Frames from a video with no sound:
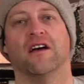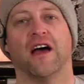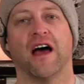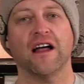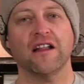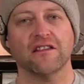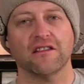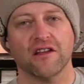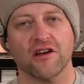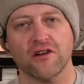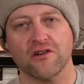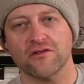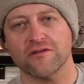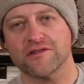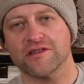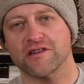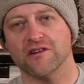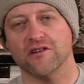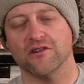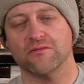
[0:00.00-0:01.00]
Hello,
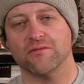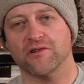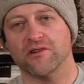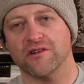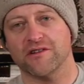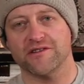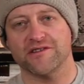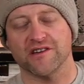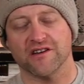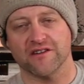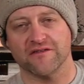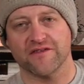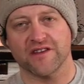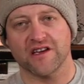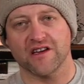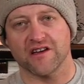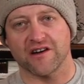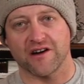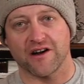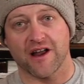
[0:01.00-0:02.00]
snowboarders of
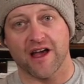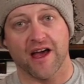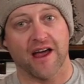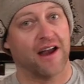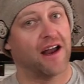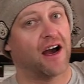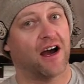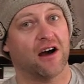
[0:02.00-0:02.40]
the internet.